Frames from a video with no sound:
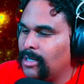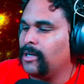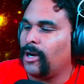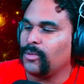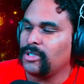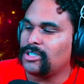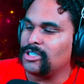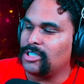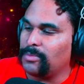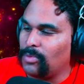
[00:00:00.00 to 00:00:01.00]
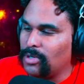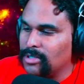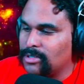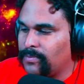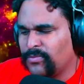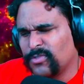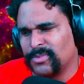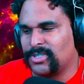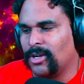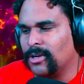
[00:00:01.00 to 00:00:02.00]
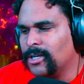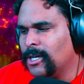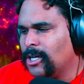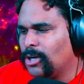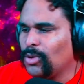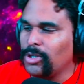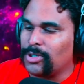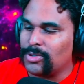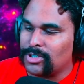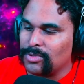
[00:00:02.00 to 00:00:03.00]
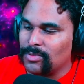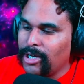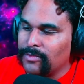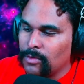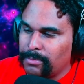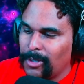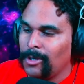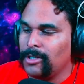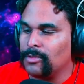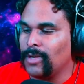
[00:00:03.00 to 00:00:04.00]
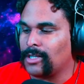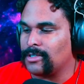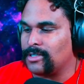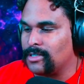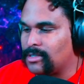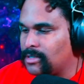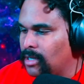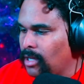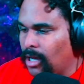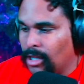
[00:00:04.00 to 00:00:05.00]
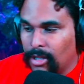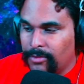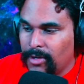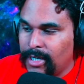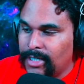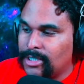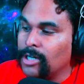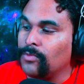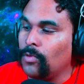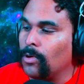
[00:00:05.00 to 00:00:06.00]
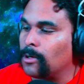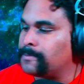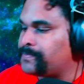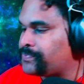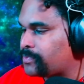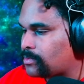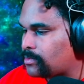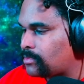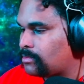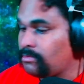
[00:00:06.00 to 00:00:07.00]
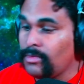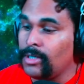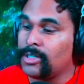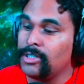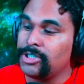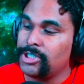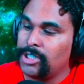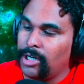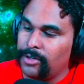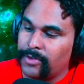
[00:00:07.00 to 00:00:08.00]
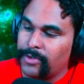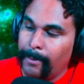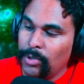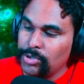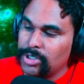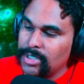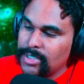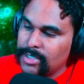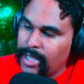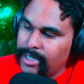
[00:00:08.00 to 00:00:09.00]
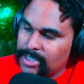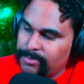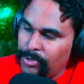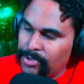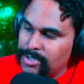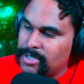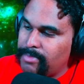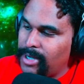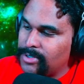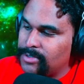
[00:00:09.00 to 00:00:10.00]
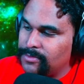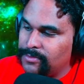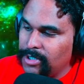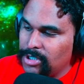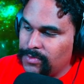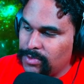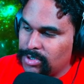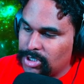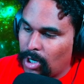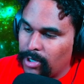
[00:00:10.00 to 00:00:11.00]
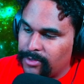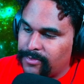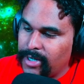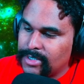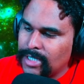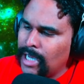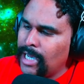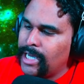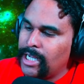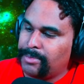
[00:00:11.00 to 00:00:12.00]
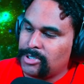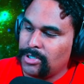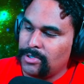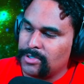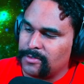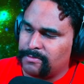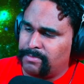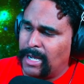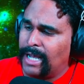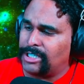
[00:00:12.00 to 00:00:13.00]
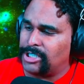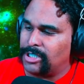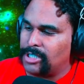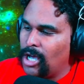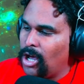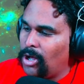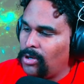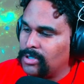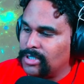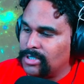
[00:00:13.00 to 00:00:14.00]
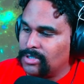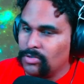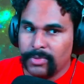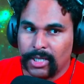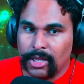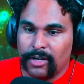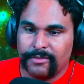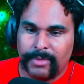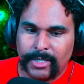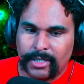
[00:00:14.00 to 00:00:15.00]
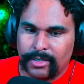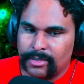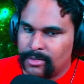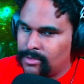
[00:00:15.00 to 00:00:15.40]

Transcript: Our relationship was, from the start, a roller coaster ride of rebellion and recklessness, a love hate tug of war. A collision of emotions that exploded into bouts of vengeful, scarring fights and episodes of passionate, all consuming lovemaking.